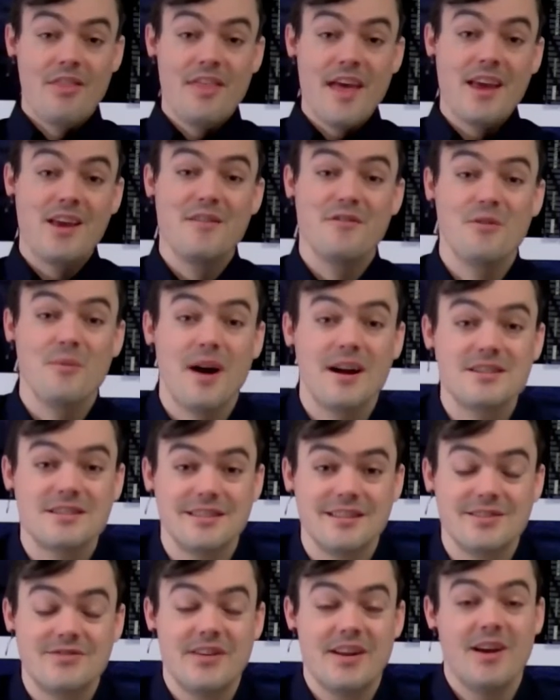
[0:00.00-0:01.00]
Thank you for
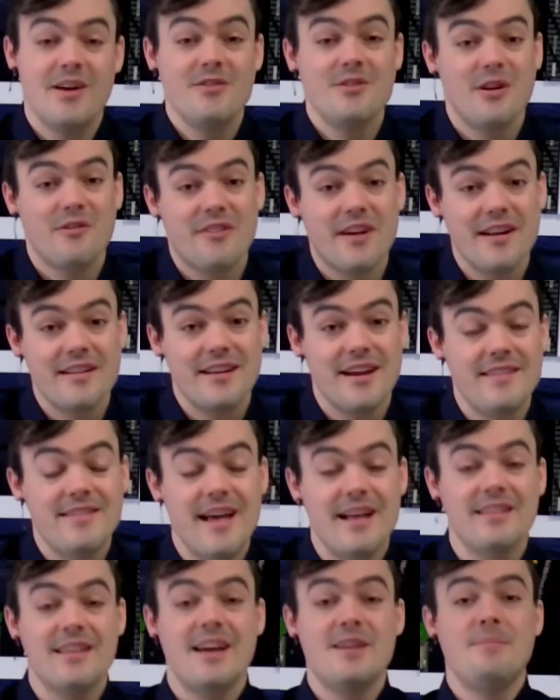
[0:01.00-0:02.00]
watching this video. Don't forget to hit
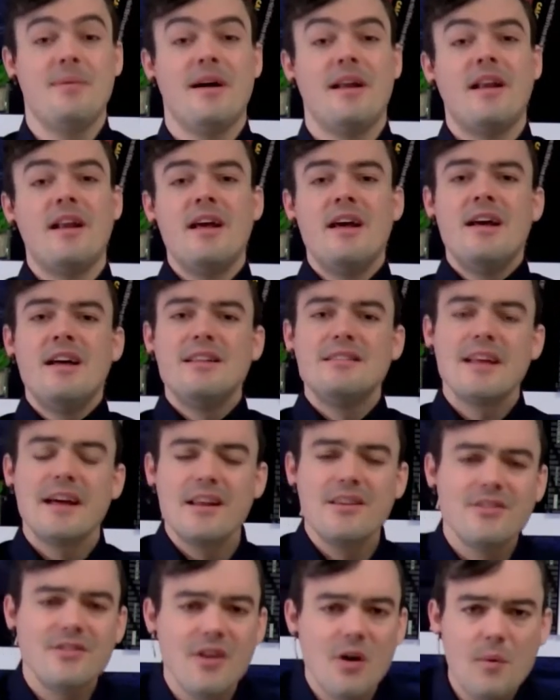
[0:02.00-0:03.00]
that like button.
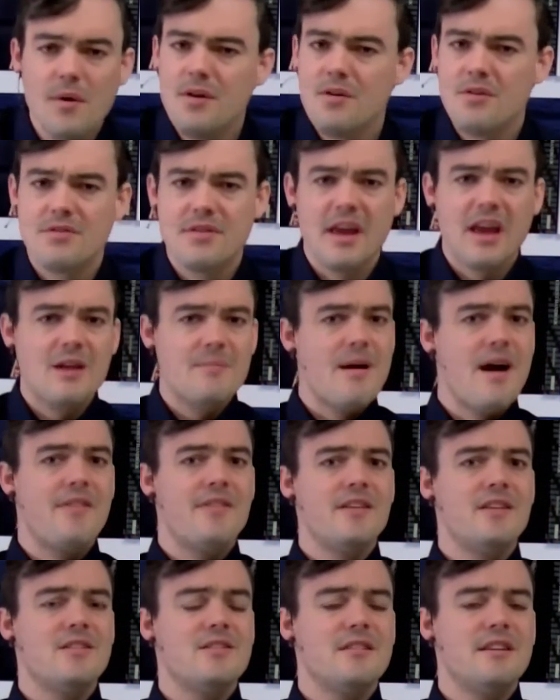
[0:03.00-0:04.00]
Let us know what you think about
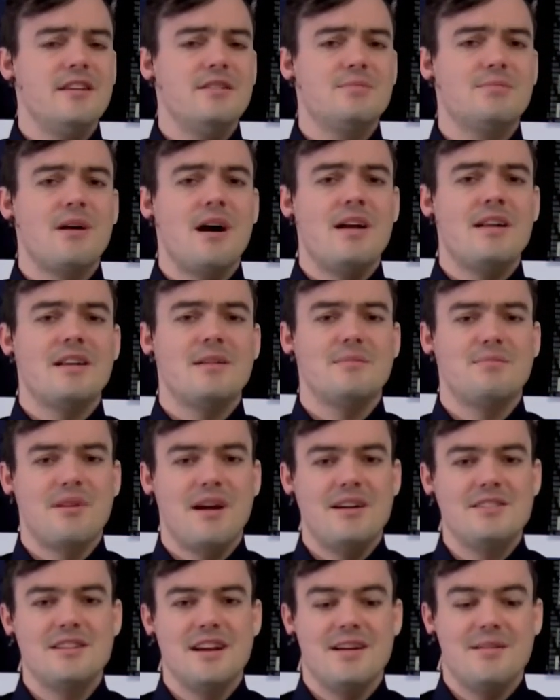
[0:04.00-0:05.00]
these these product
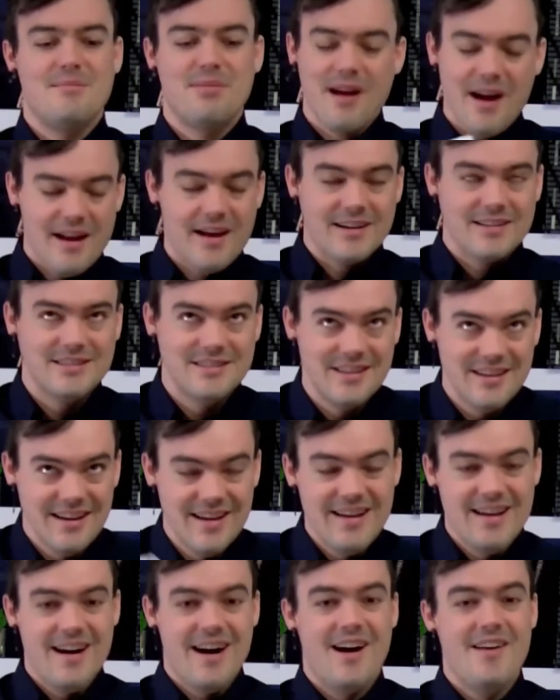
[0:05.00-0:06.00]
project products.
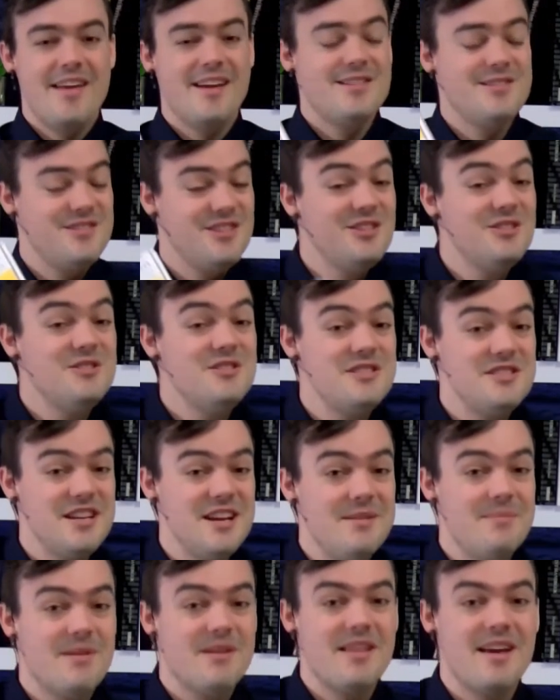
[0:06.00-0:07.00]
Are they too
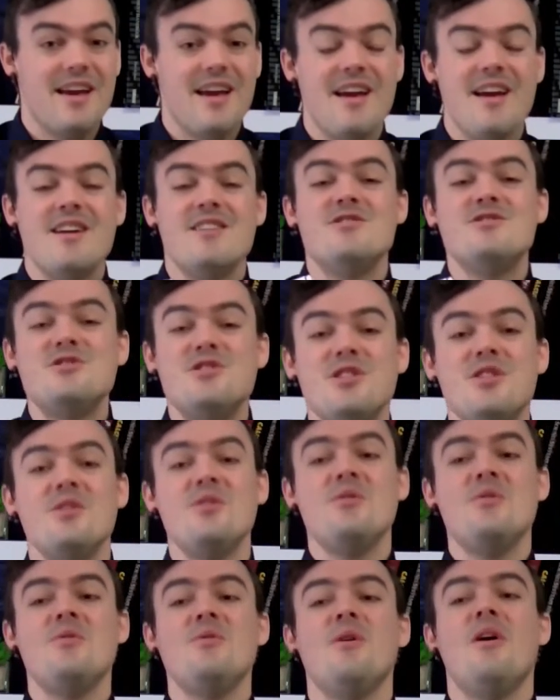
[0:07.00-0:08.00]
cheap? Are they
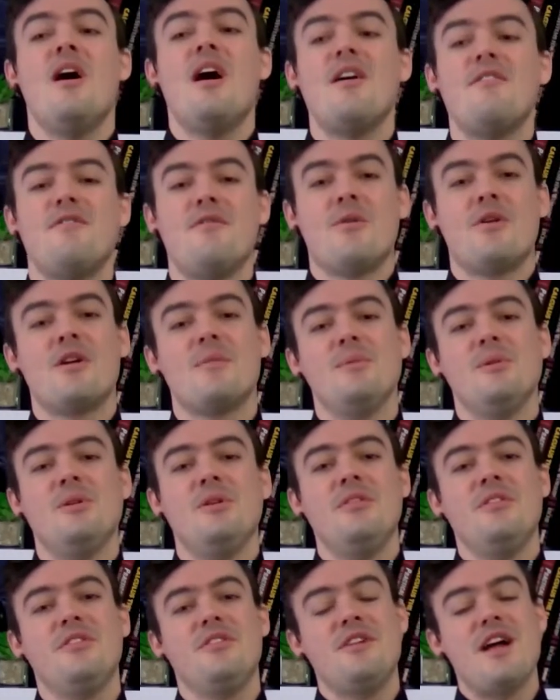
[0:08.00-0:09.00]
too
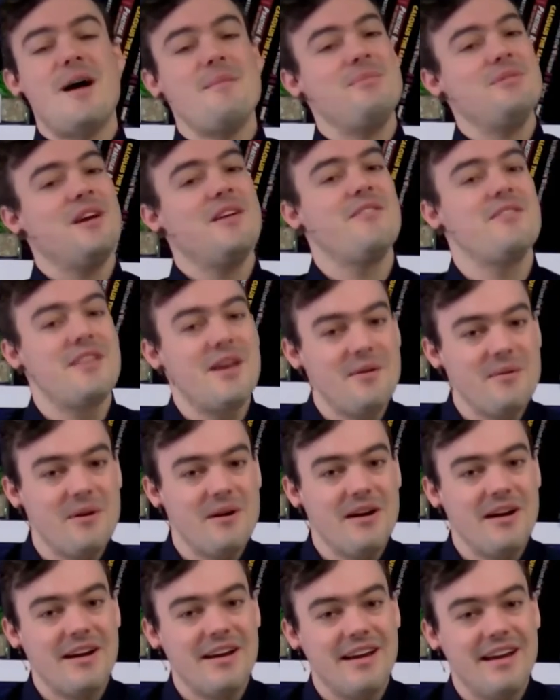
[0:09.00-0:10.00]
affordable? Do you not believe that they
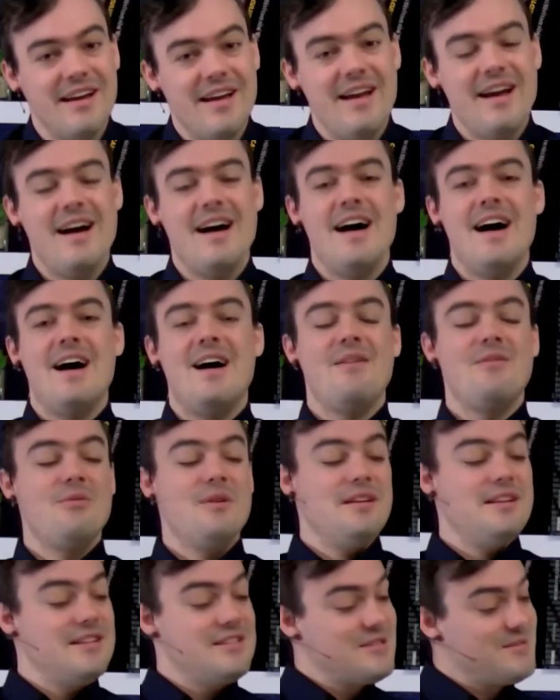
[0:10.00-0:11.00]
work? Uh,
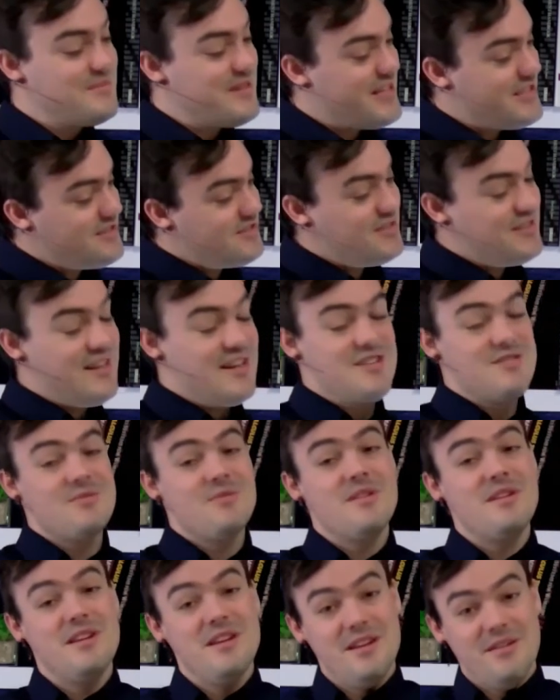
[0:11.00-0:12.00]
we did some test footage.
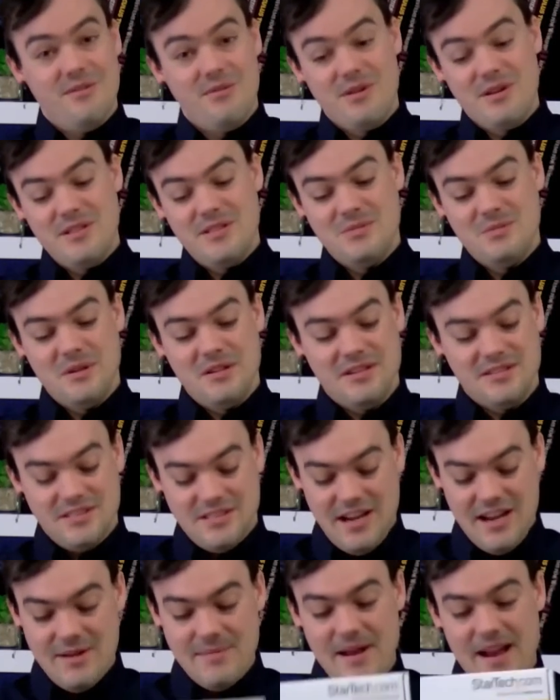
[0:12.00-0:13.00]
We we're, we are
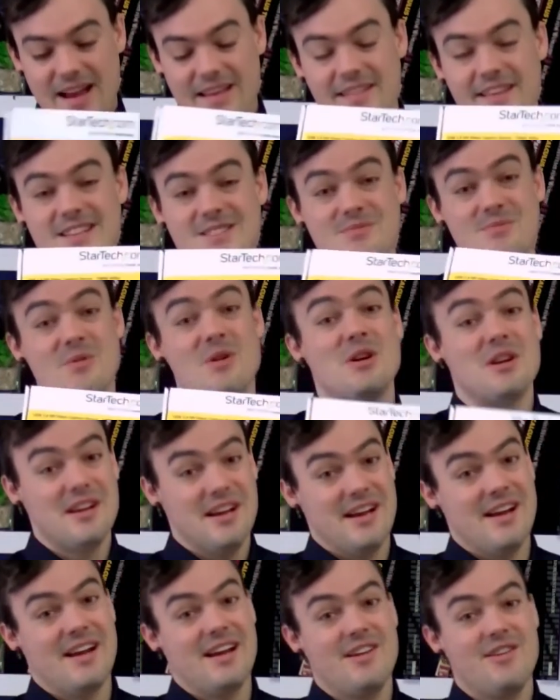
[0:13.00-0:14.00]
standing behind these
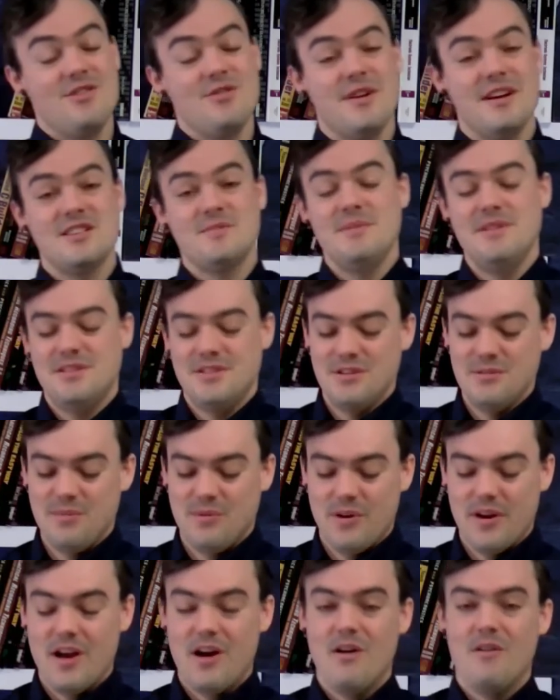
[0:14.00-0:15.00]
working USB
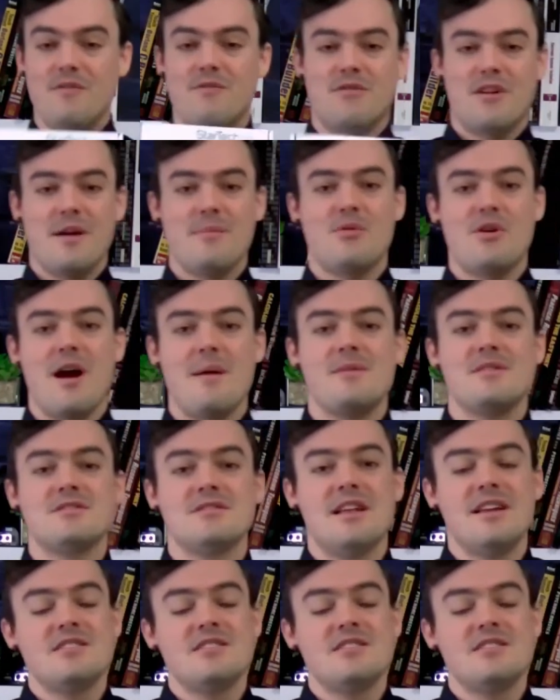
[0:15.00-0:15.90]
2.0 frame grabbers.